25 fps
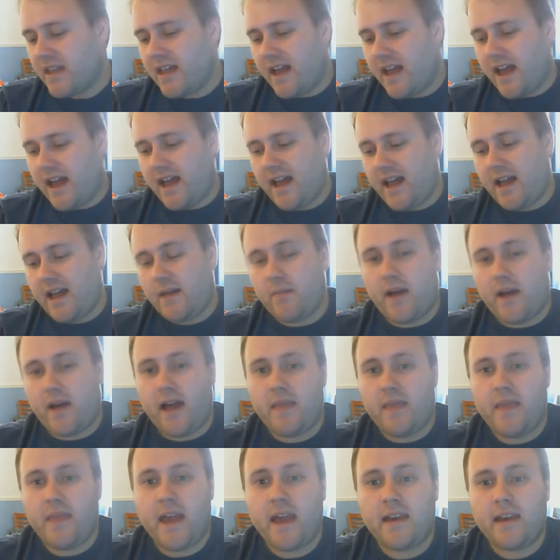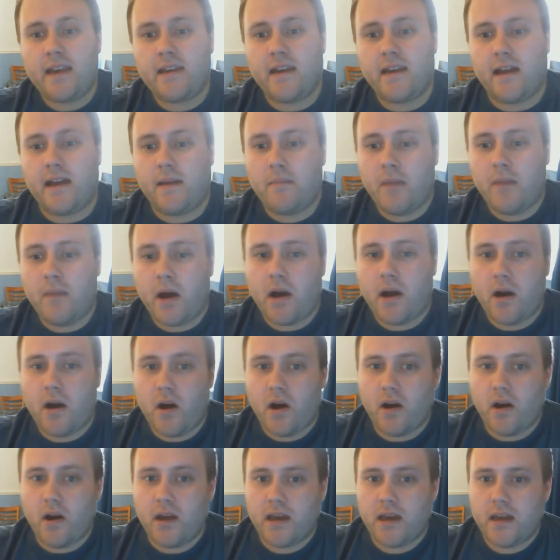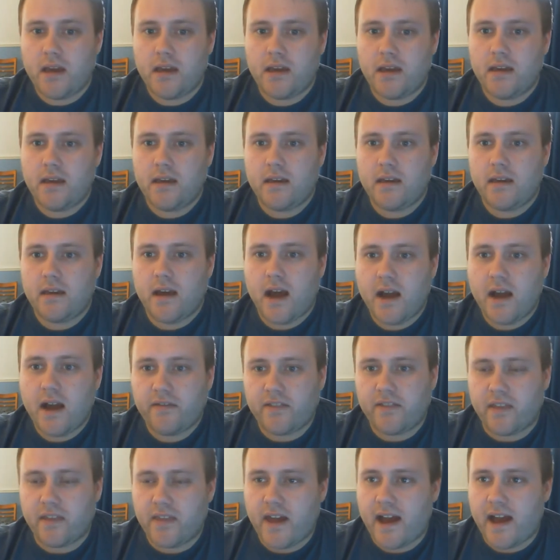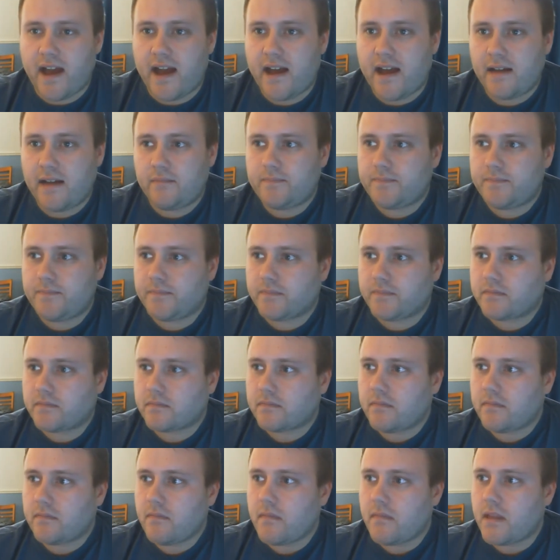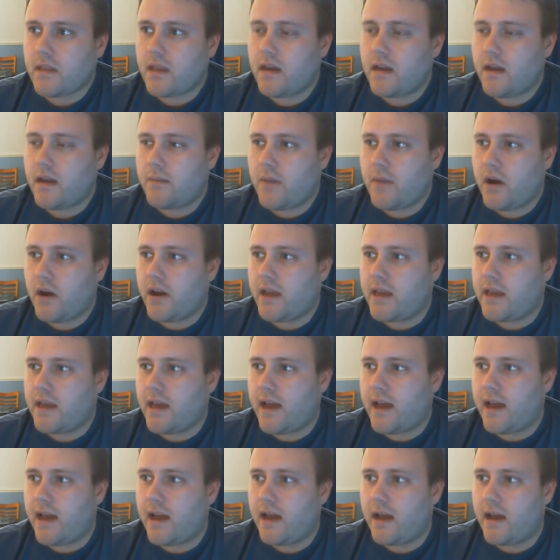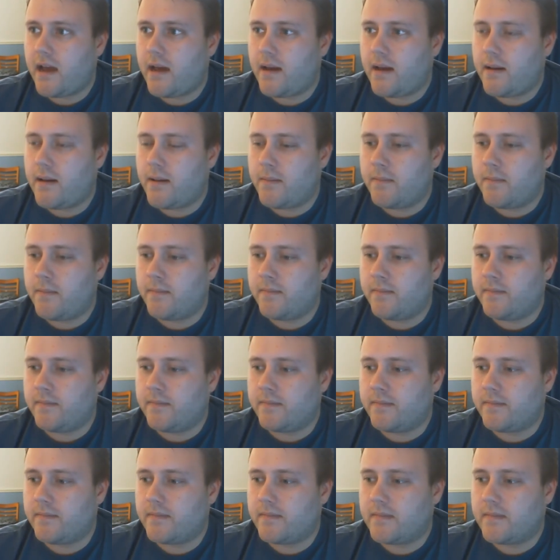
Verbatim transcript: um, and then my... After that, my... Um,